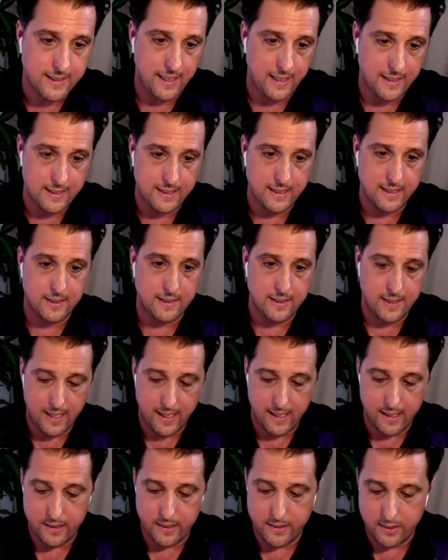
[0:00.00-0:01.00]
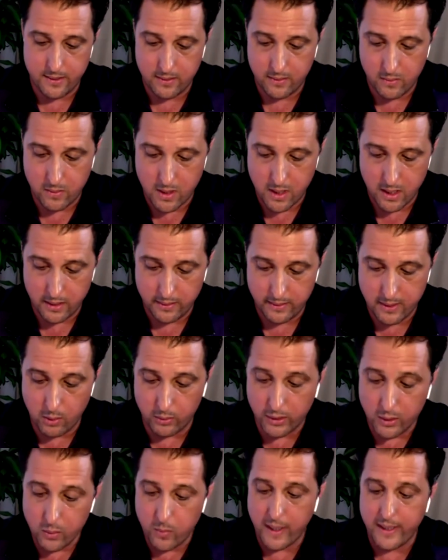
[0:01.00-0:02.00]
Kendi said: "The
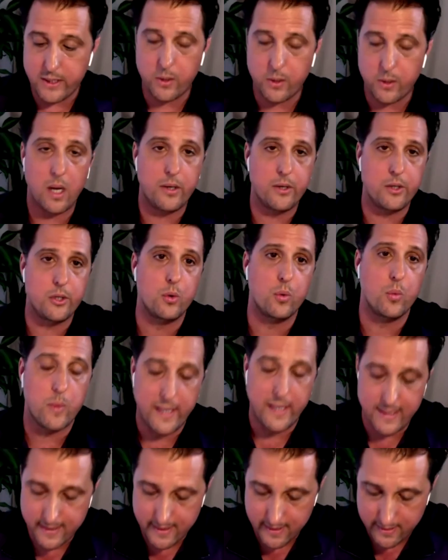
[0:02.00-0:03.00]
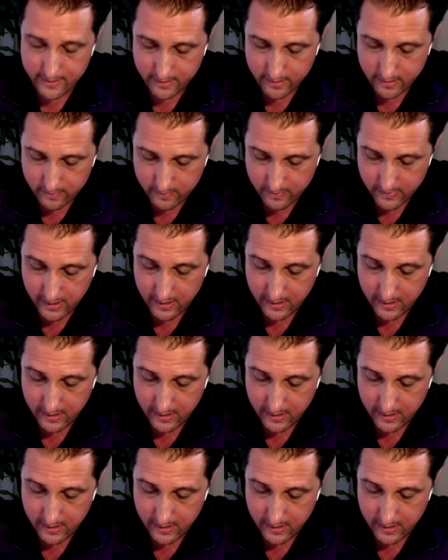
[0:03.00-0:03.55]
only way to undo racism